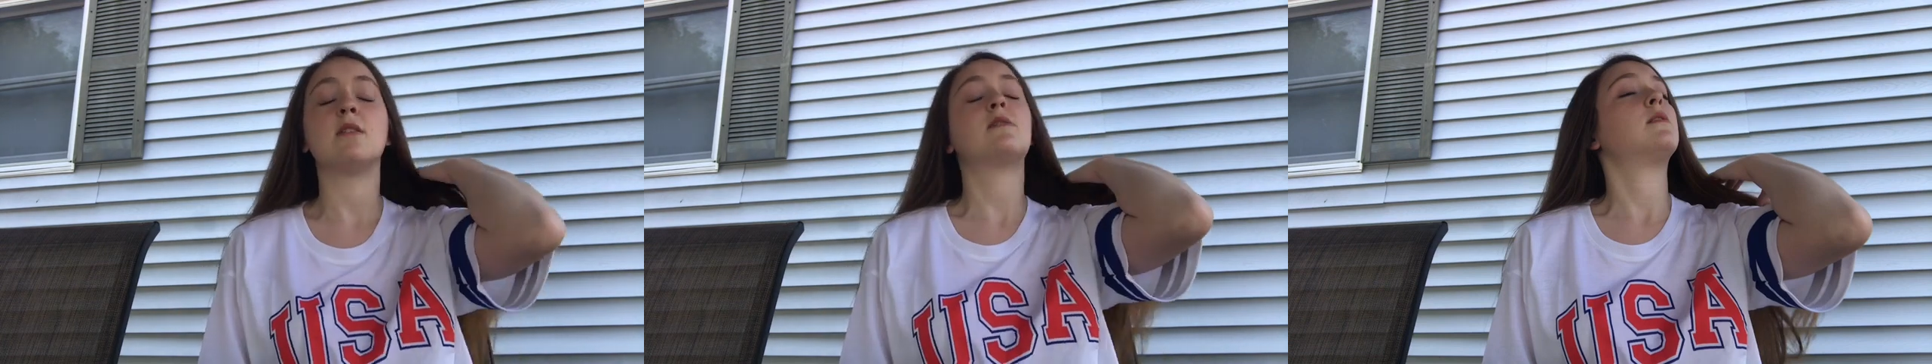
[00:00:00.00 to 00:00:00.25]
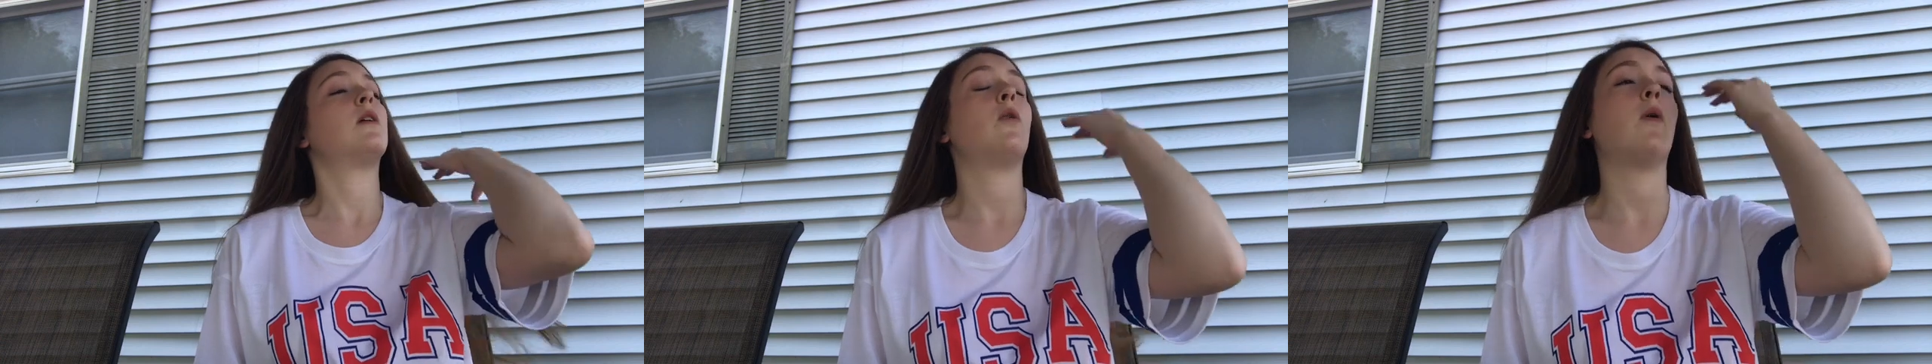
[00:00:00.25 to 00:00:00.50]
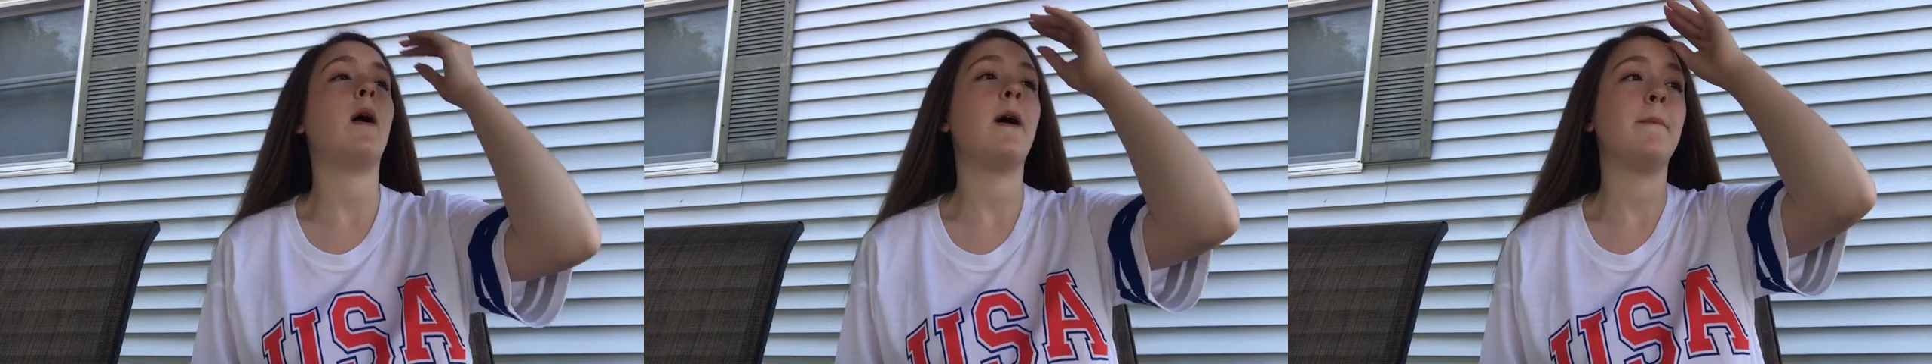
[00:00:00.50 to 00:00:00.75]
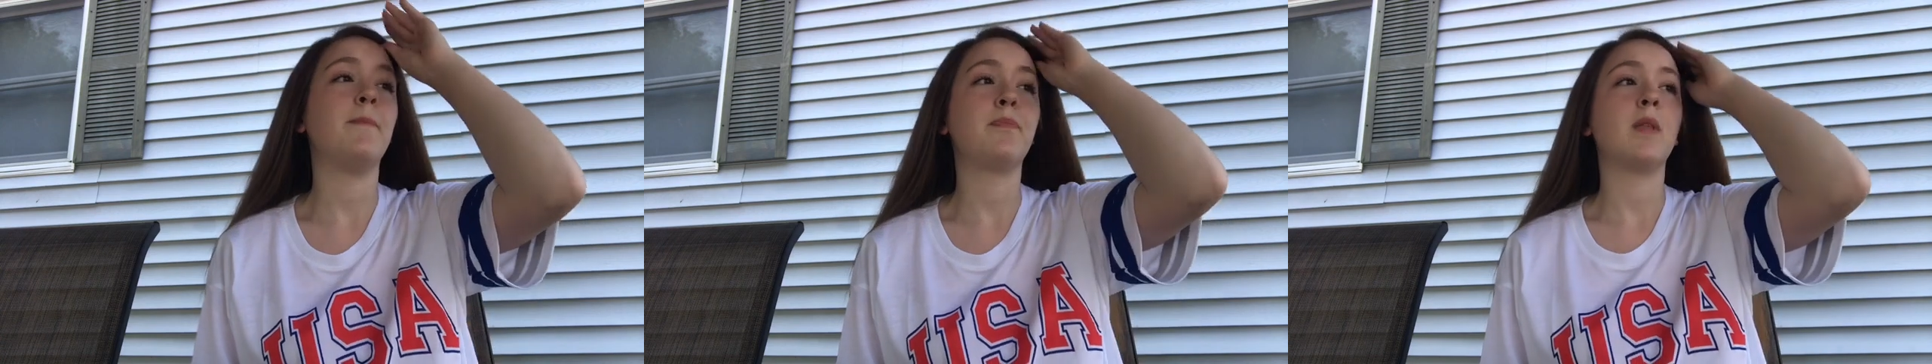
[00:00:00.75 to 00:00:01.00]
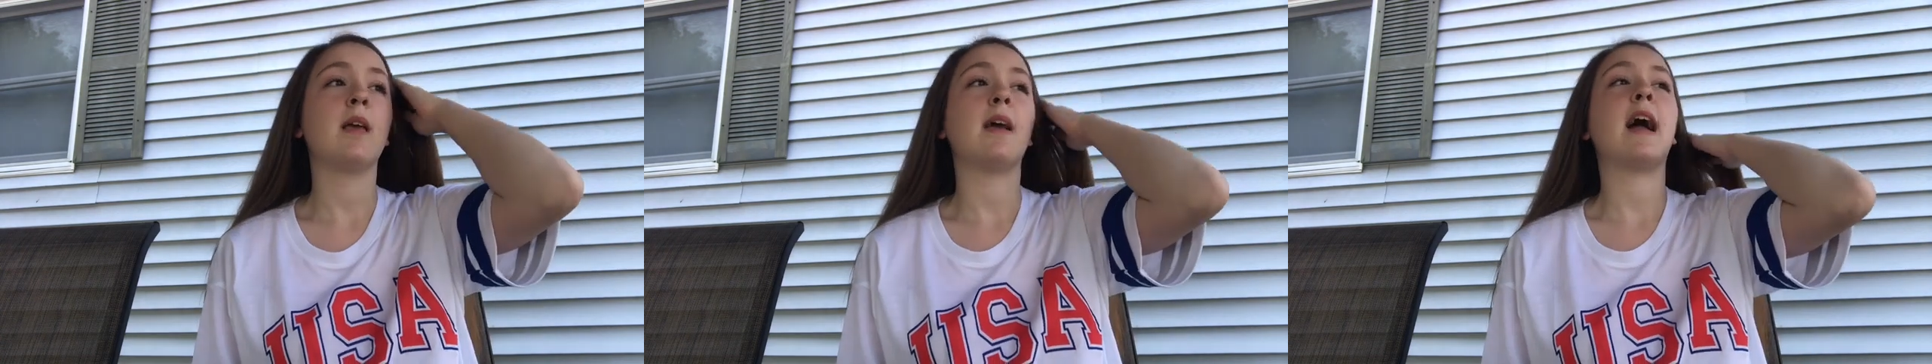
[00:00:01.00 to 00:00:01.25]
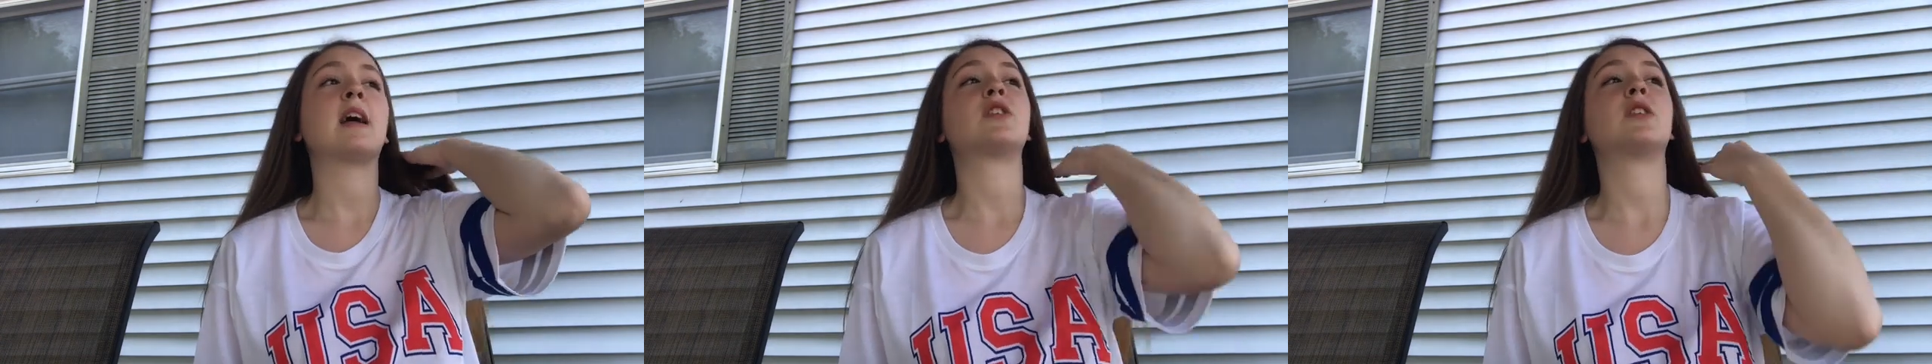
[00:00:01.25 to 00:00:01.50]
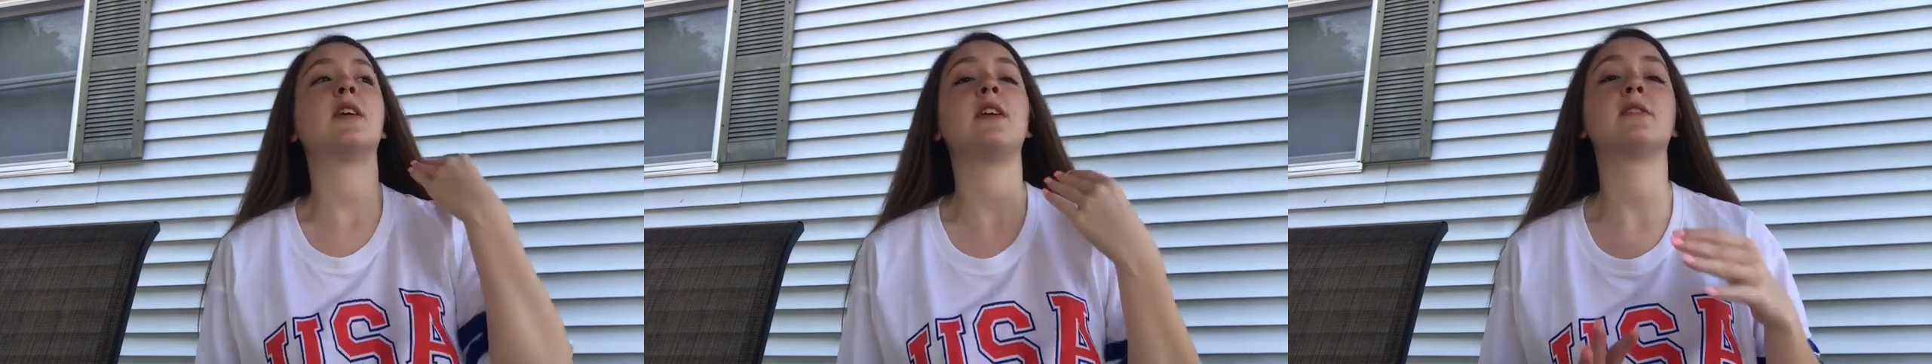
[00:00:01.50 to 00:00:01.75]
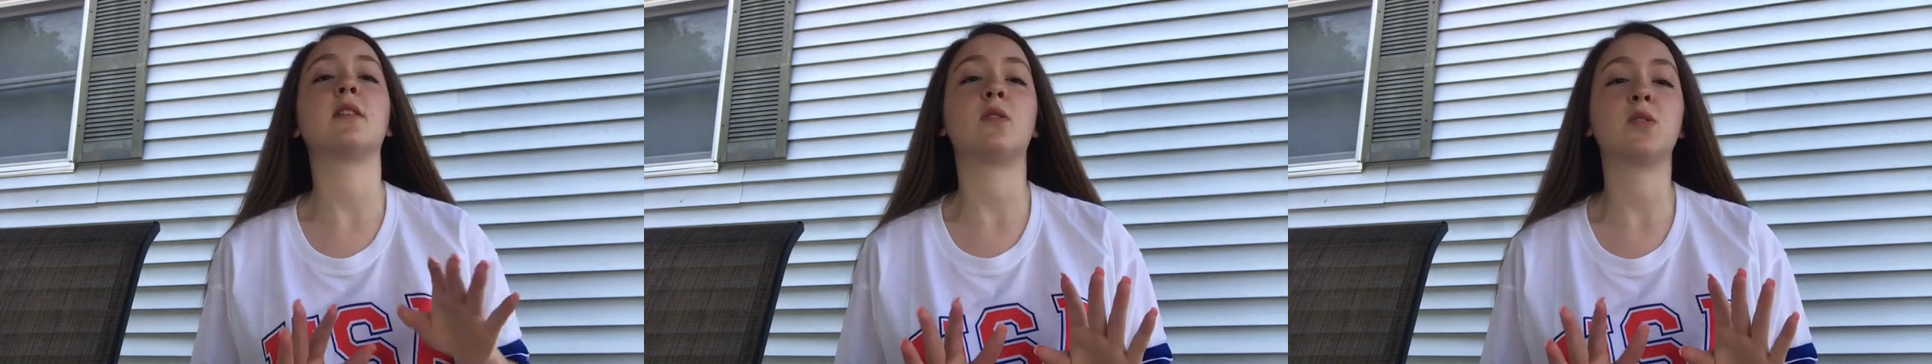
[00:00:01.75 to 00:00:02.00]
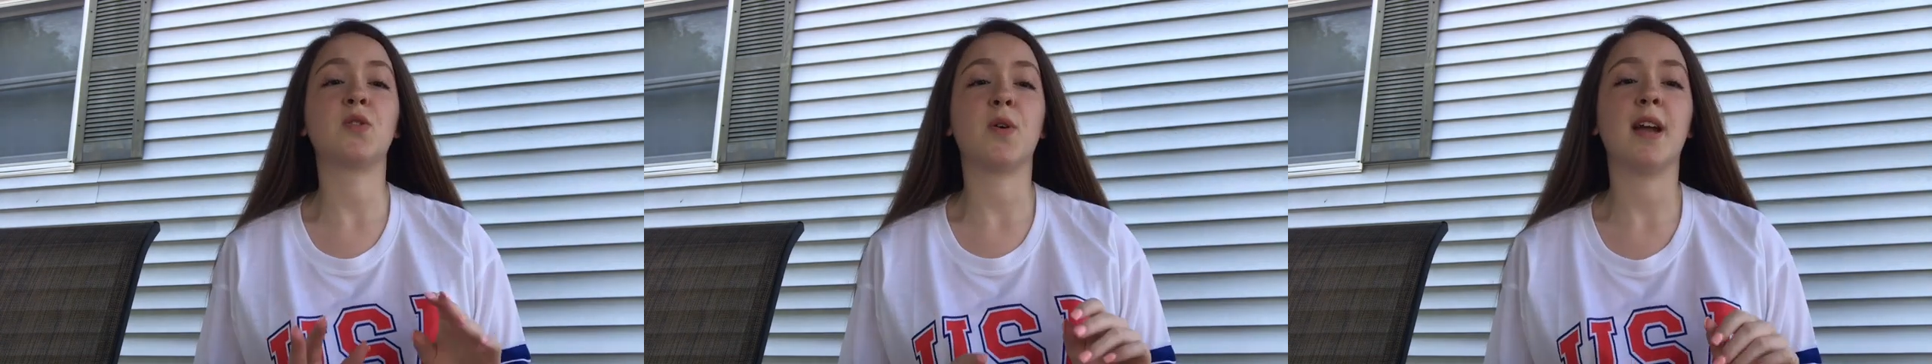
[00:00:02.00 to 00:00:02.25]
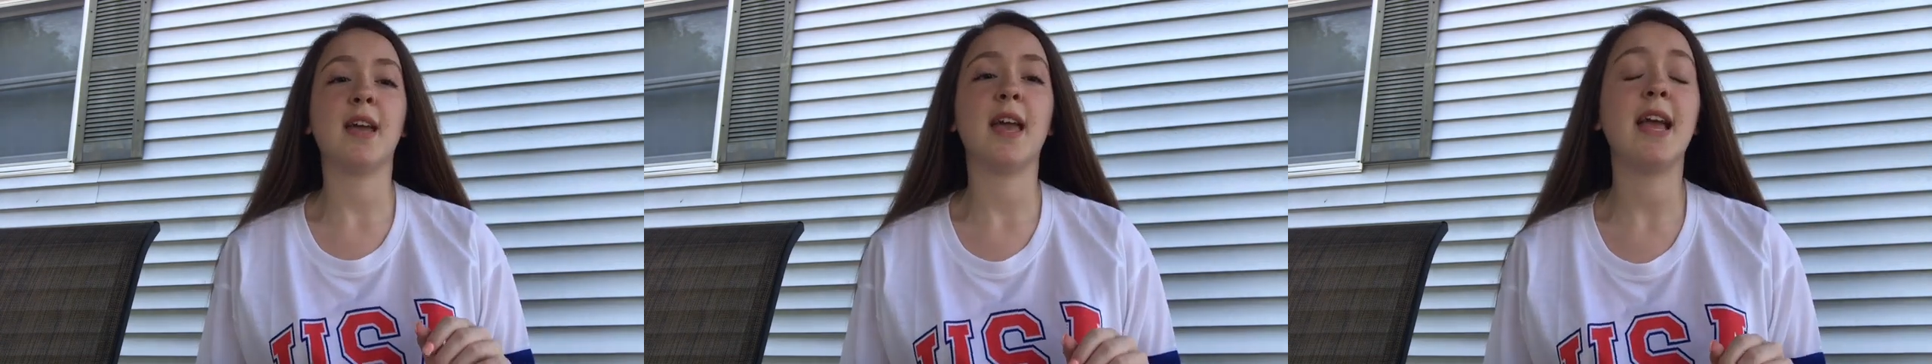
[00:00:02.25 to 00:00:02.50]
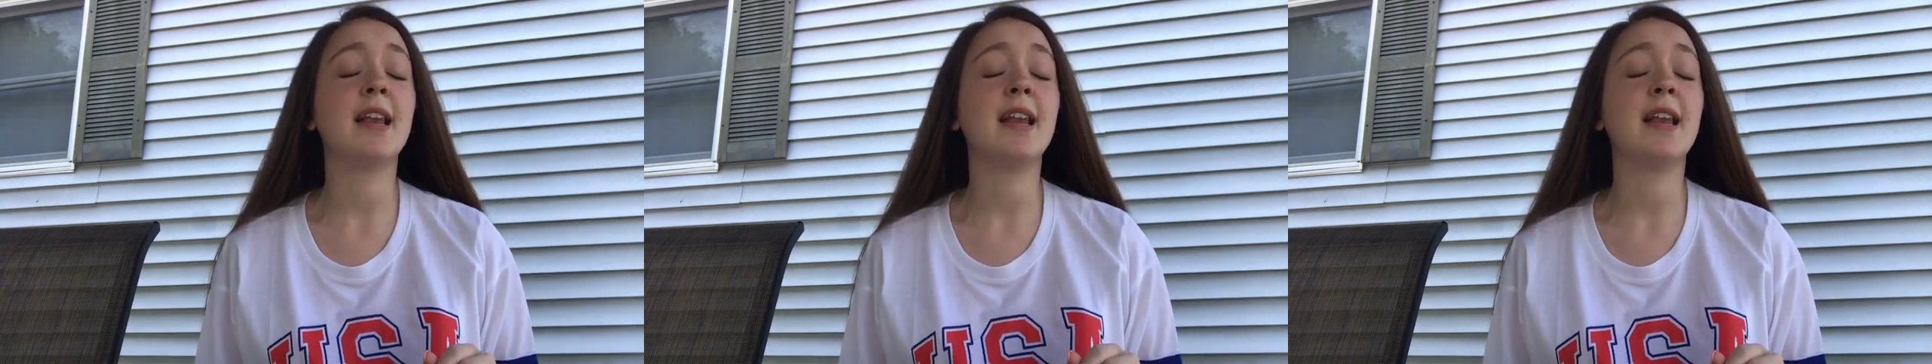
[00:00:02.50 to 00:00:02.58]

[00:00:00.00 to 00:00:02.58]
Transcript: So actually, here's a little story.